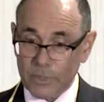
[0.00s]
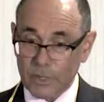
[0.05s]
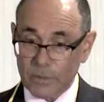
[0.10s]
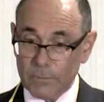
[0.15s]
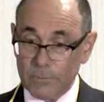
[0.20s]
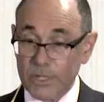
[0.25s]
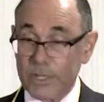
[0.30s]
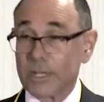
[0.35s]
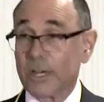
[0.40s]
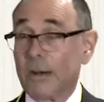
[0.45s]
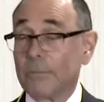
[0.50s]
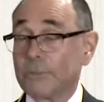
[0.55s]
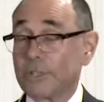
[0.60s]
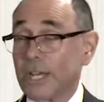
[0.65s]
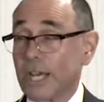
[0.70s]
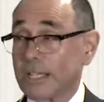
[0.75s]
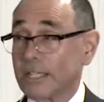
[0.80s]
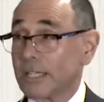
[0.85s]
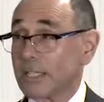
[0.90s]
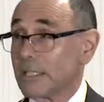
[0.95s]
Become
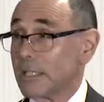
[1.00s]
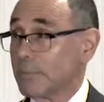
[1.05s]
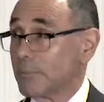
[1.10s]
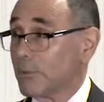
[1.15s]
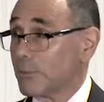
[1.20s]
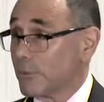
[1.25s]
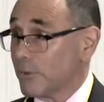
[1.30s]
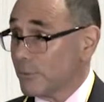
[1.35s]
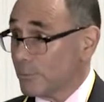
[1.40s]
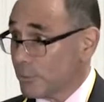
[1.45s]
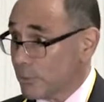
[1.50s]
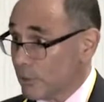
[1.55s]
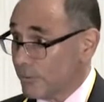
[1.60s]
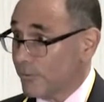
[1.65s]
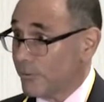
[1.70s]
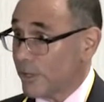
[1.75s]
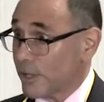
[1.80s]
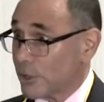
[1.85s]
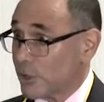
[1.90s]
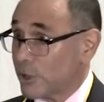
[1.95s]
technically
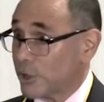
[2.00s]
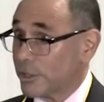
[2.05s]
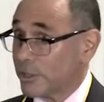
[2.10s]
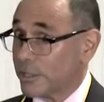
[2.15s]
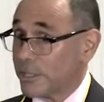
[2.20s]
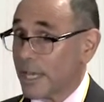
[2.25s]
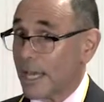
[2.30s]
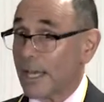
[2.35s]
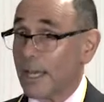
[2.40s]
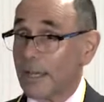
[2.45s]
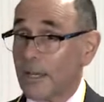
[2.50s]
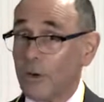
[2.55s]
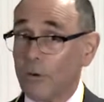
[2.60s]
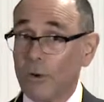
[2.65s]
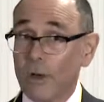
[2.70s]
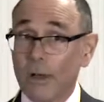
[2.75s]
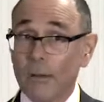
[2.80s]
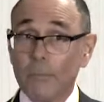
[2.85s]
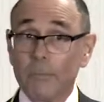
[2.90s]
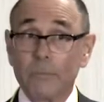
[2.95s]
proficient. The
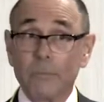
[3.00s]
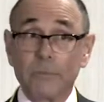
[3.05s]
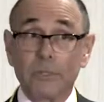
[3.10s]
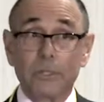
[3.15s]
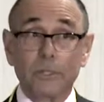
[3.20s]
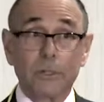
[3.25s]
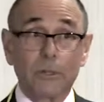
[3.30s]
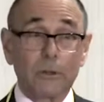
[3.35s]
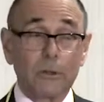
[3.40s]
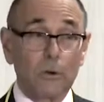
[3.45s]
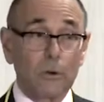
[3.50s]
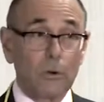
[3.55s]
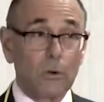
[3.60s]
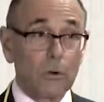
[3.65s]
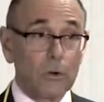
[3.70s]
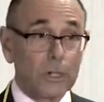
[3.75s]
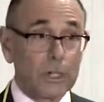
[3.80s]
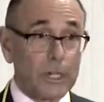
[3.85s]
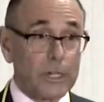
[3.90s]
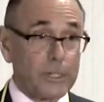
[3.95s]
AOM's
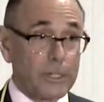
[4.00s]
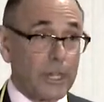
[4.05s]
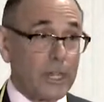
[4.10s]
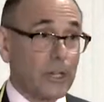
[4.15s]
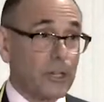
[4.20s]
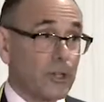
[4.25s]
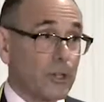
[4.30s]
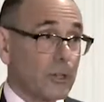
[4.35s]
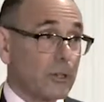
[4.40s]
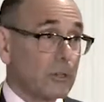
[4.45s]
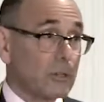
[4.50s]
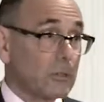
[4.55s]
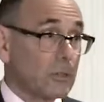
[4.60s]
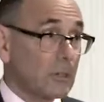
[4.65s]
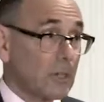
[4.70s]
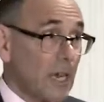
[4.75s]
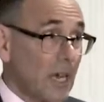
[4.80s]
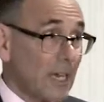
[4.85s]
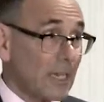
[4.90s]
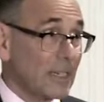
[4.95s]
organizational
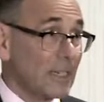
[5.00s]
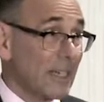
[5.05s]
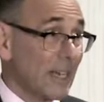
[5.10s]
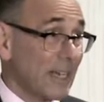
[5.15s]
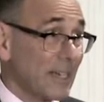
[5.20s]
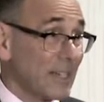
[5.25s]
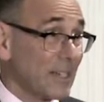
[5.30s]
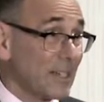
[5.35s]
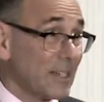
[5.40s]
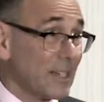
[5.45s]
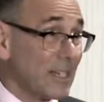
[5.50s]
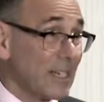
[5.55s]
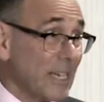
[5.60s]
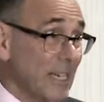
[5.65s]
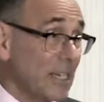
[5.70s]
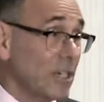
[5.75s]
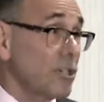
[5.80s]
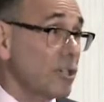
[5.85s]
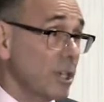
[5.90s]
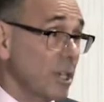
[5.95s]
context is
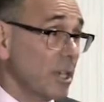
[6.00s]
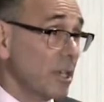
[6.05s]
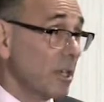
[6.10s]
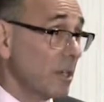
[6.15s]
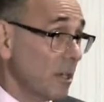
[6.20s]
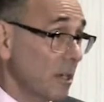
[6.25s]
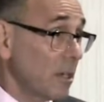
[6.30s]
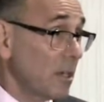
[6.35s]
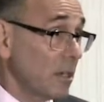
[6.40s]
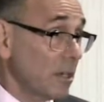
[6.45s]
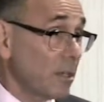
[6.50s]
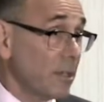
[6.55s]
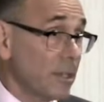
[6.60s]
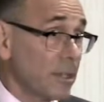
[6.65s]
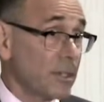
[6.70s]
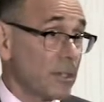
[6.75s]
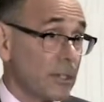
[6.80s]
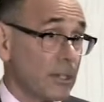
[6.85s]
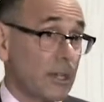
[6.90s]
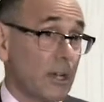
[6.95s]
teaching
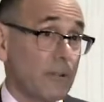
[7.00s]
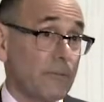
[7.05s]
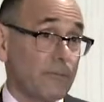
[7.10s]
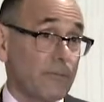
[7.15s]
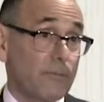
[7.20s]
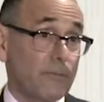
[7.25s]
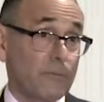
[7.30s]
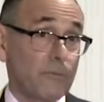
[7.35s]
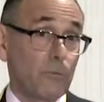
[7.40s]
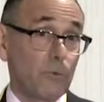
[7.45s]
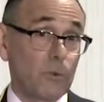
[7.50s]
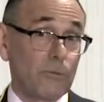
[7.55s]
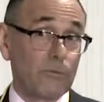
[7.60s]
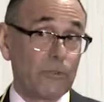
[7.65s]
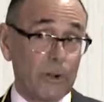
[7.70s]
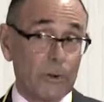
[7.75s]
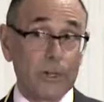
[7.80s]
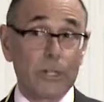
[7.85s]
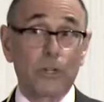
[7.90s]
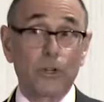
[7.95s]
this stuff. We're
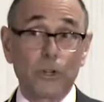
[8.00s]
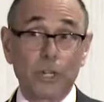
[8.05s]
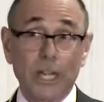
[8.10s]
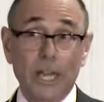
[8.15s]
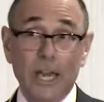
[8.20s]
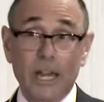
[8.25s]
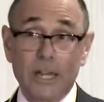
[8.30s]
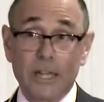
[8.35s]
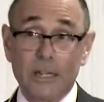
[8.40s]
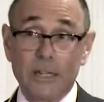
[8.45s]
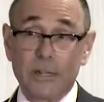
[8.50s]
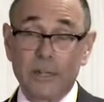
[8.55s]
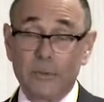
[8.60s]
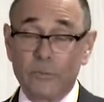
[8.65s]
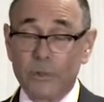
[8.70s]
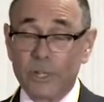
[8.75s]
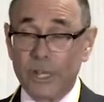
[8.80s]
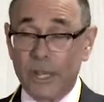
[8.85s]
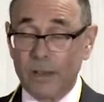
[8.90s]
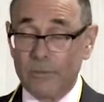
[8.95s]
very good at it, and
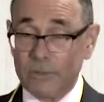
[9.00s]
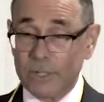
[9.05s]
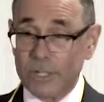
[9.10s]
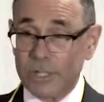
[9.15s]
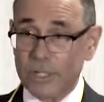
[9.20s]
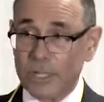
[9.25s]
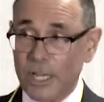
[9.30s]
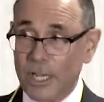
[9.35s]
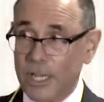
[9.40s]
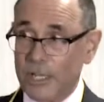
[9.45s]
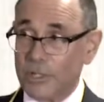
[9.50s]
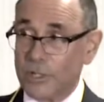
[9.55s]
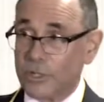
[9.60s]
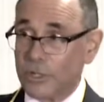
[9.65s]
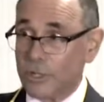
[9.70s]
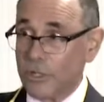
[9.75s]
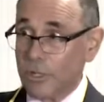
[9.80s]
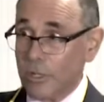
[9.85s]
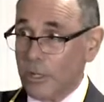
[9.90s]
we have a staged